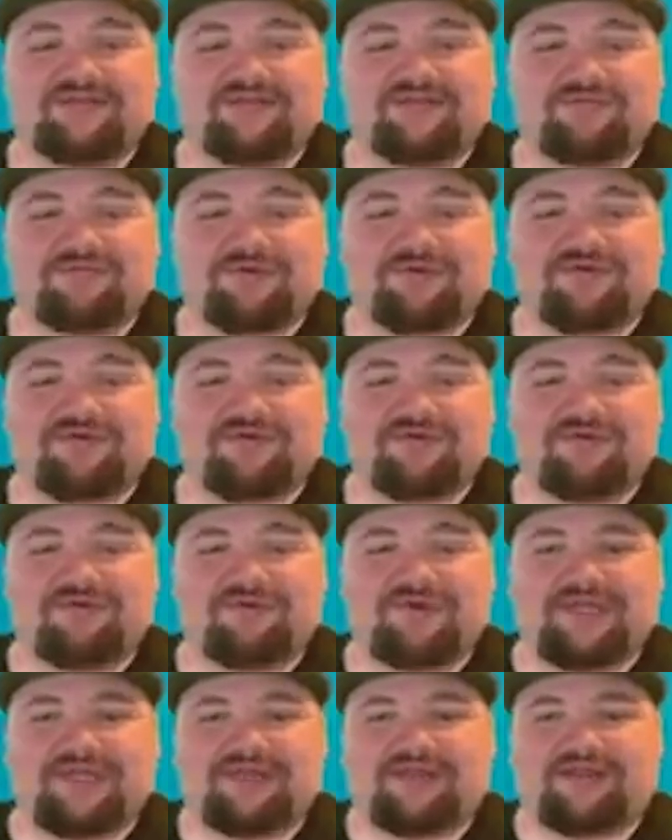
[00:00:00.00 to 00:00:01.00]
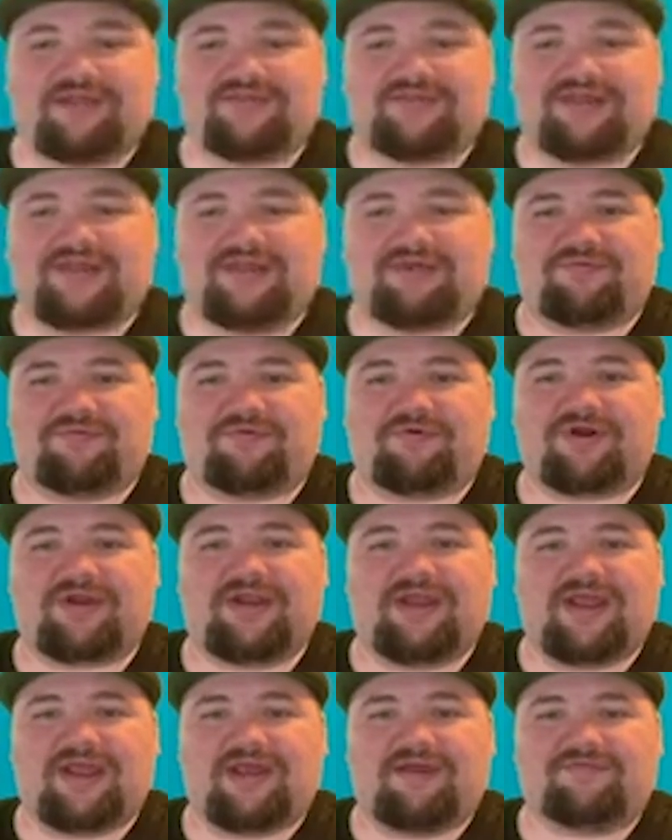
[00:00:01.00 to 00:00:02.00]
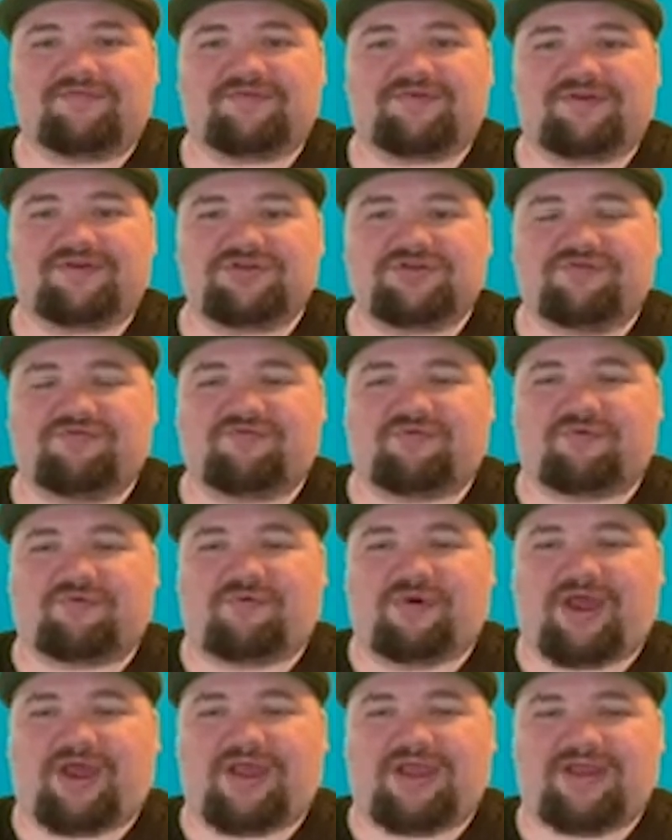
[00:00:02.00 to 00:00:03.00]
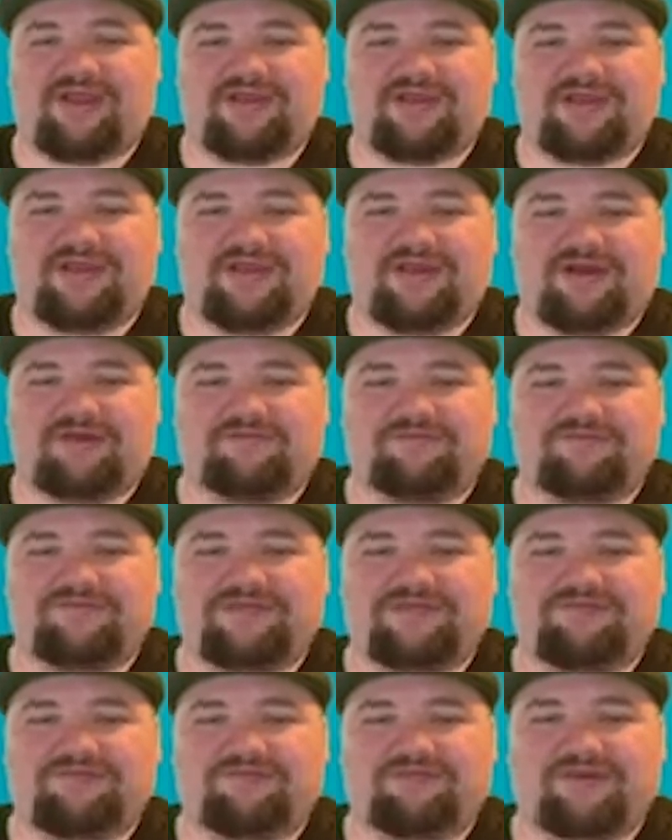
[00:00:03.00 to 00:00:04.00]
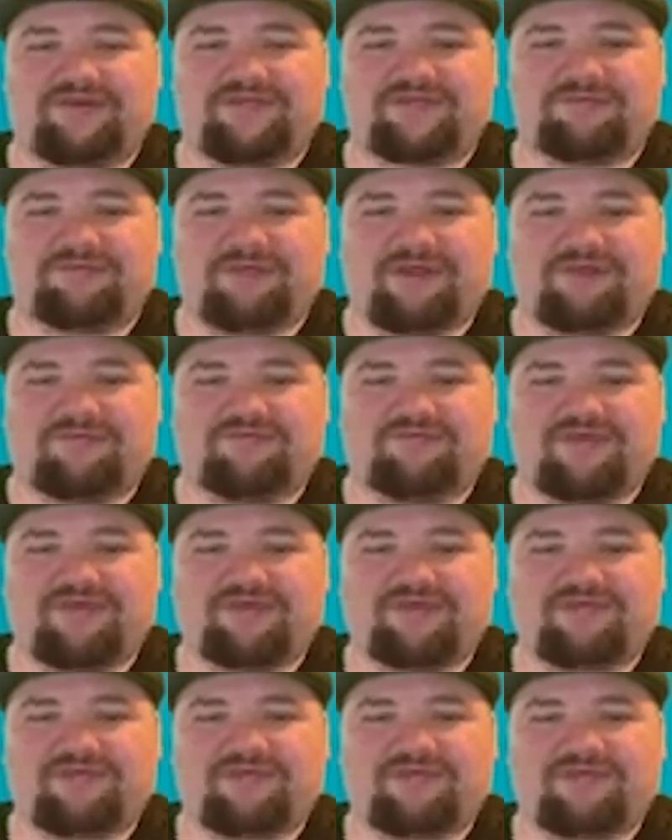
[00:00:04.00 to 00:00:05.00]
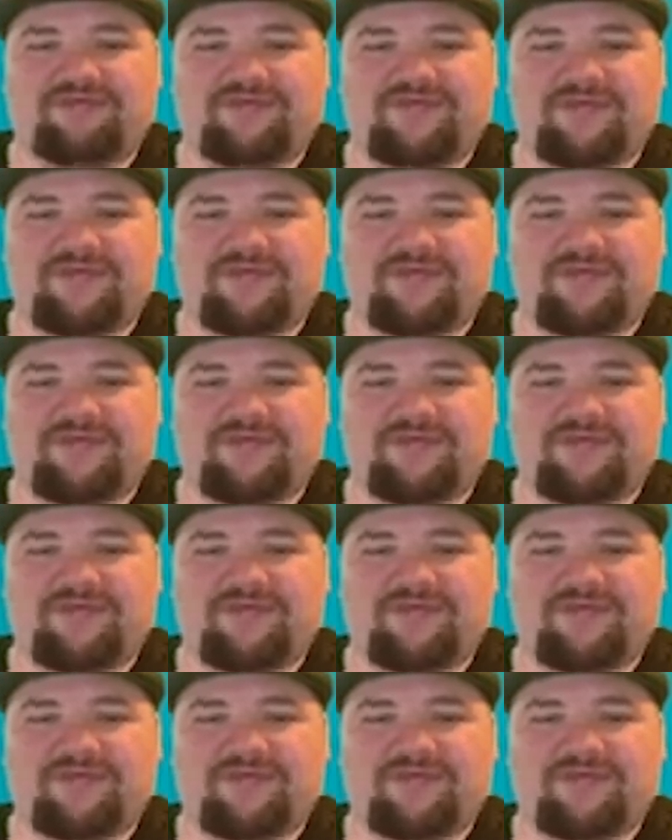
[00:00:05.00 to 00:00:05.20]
is what's so neat, is that we're going to have such a variety of different metaphases